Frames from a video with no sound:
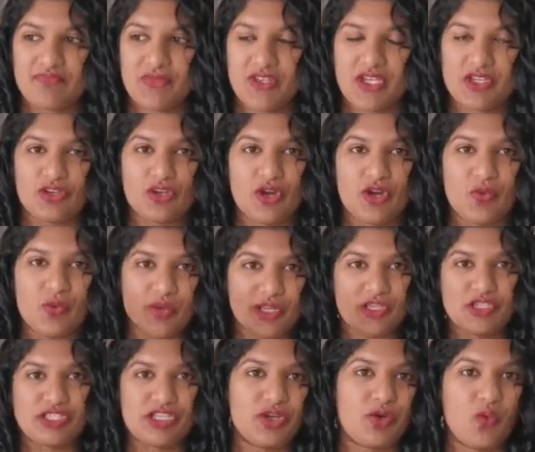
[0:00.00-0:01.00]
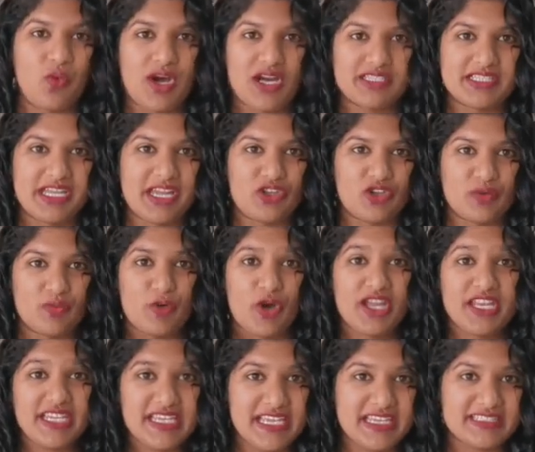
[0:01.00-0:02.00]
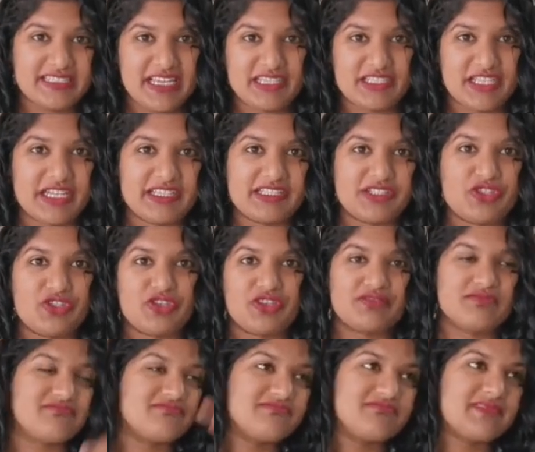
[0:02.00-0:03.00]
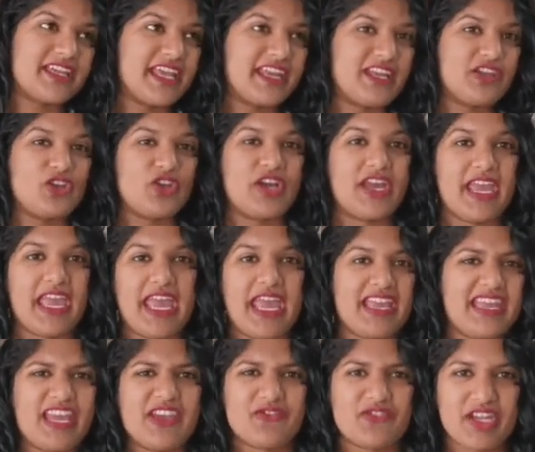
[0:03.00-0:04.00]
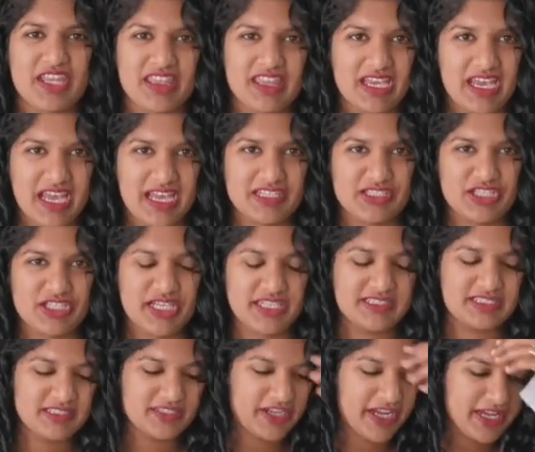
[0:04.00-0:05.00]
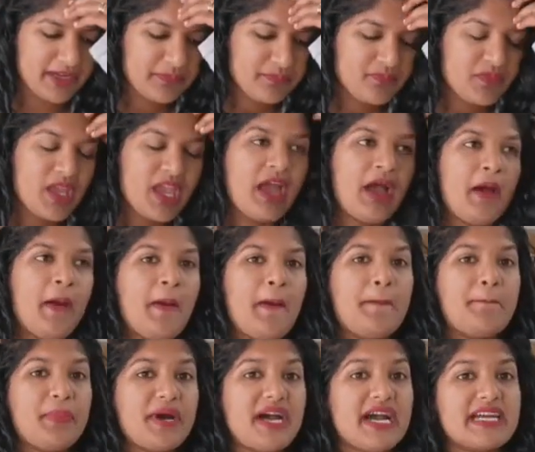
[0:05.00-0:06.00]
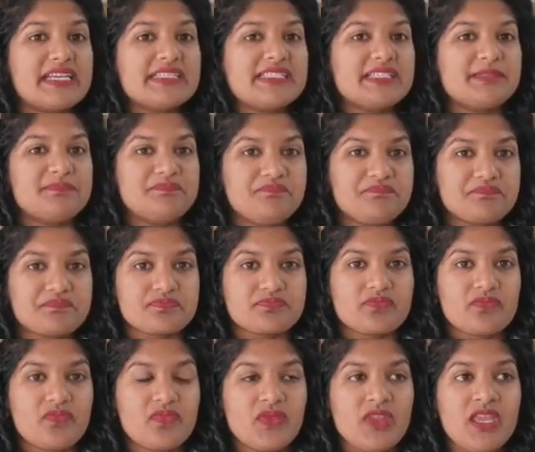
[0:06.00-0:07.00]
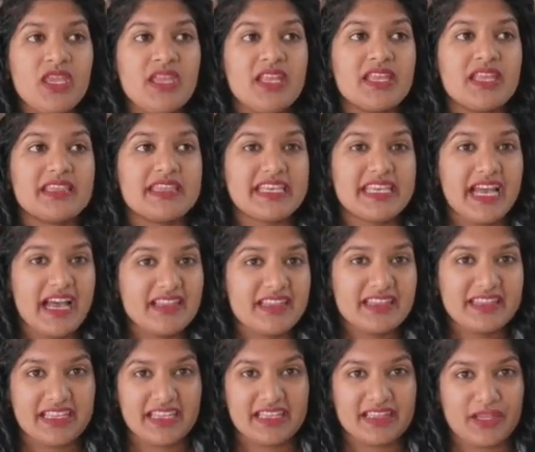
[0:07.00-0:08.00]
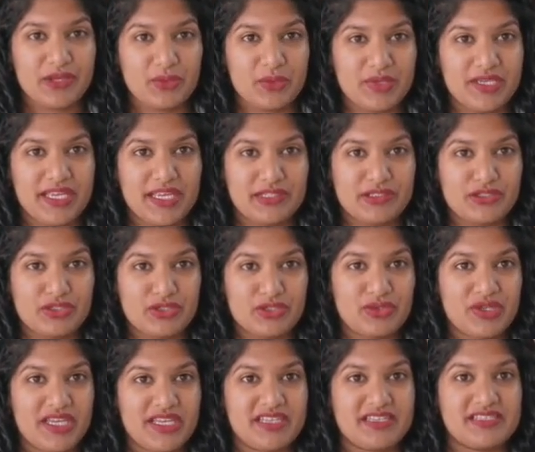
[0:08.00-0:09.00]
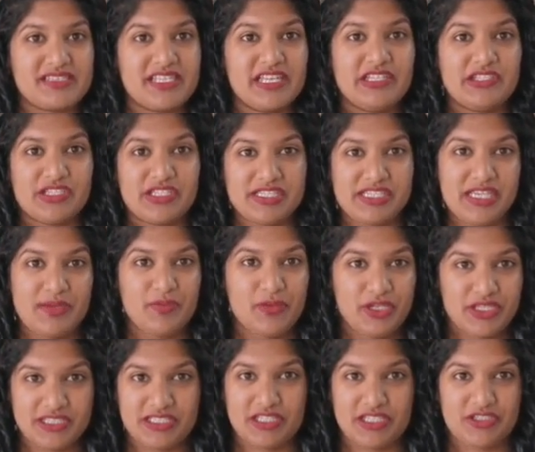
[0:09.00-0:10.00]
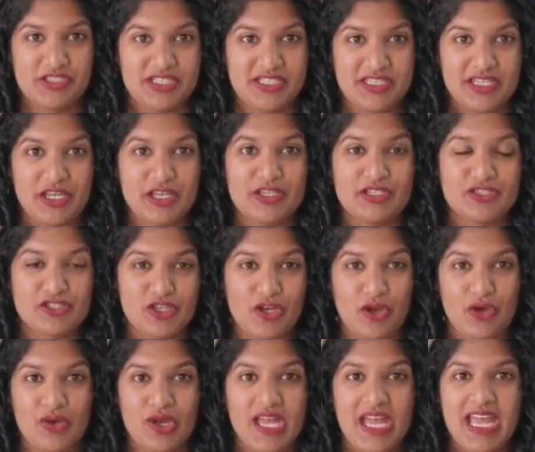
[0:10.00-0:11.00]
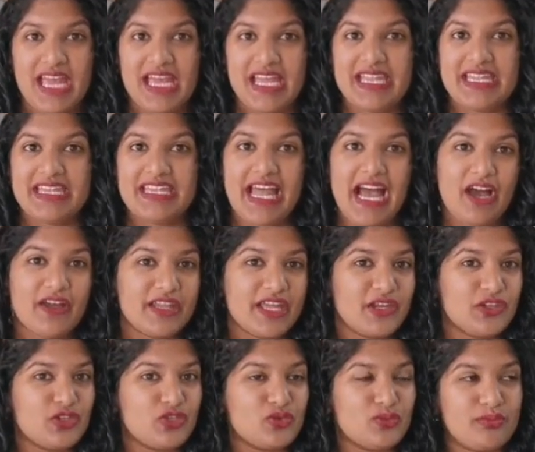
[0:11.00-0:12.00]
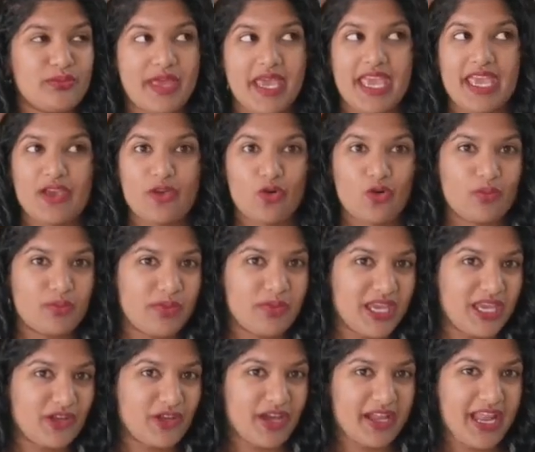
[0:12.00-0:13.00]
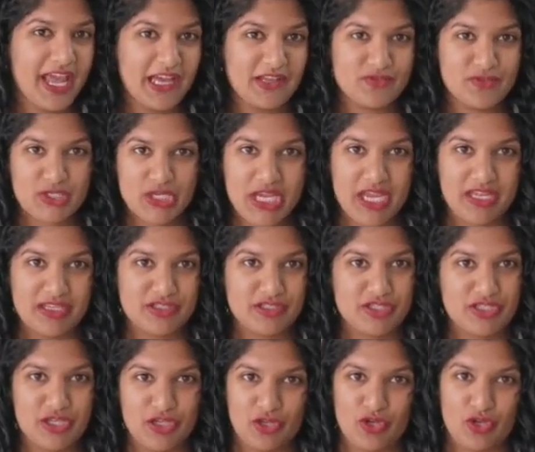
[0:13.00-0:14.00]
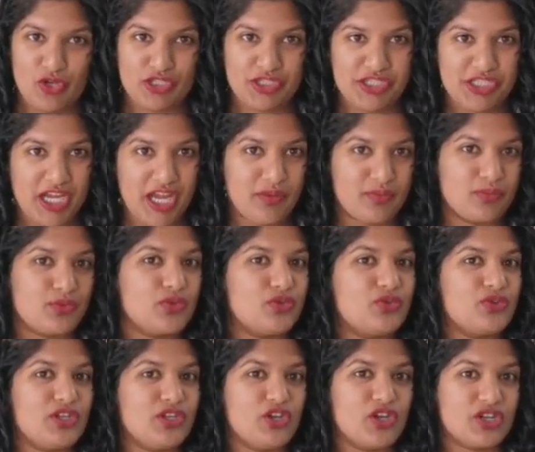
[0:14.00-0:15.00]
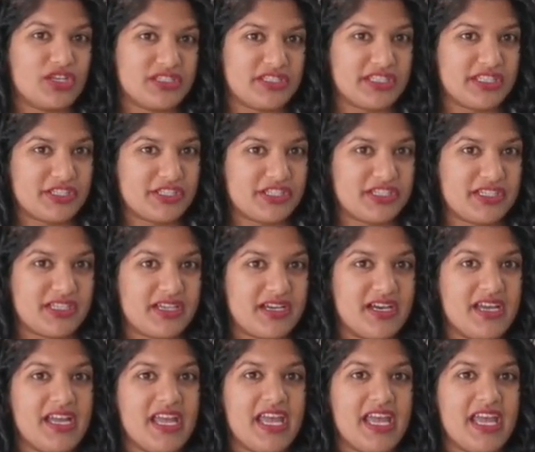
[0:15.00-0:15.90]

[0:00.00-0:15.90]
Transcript: When you drink water and your body gets hydrated, you're getting your hair and everything hydrated, right? But the other thing that we can do is to deep condition. So now that you may or may not have changed your shampoo and your conditioner